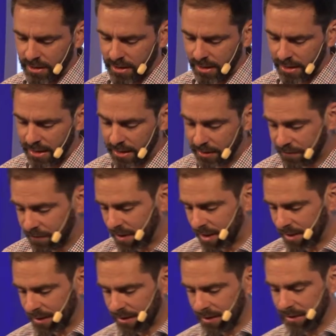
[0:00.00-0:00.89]
and
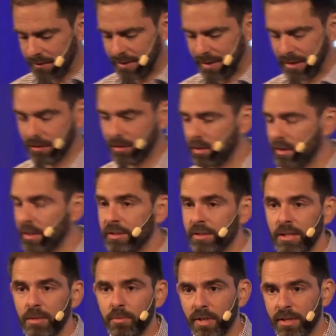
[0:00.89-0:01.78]
finally
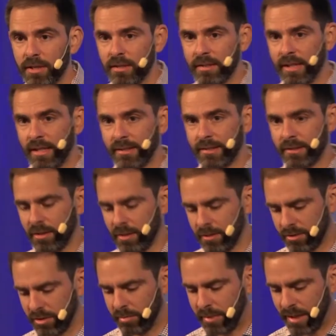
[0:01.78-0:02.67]
technology with test
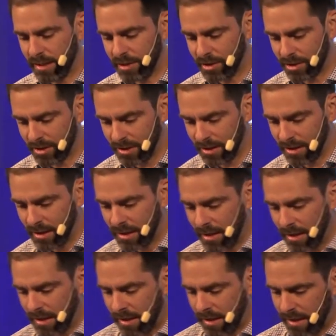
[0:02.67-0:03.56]
automation
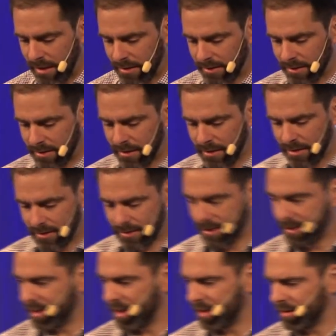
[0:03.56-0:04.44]
and
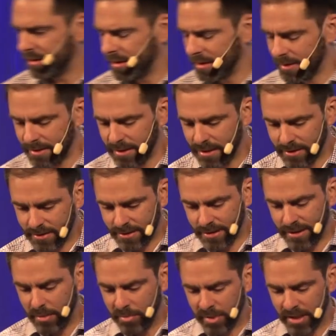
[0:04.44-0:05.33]

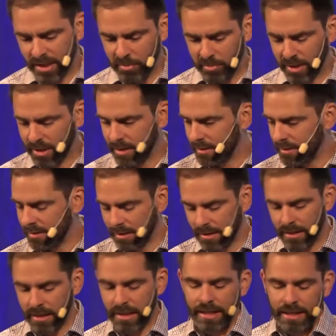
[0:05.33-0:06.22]
CI/CD pipelines,
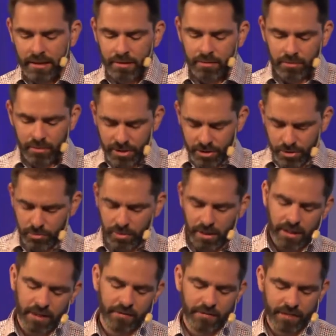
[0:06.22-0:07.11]
which will
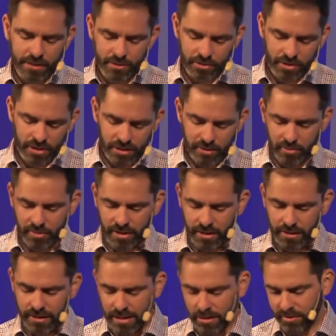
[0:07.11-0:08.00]
eventually
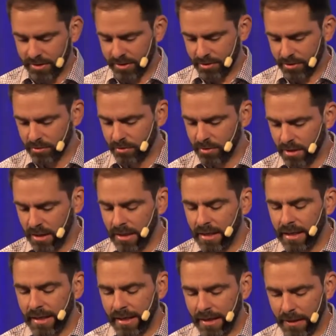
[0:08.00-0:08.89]
allow us to
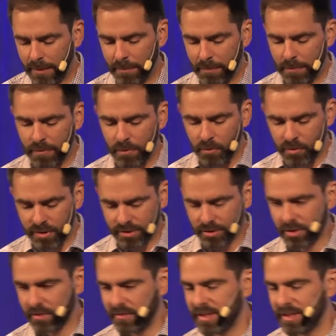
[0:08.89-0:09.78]
do a service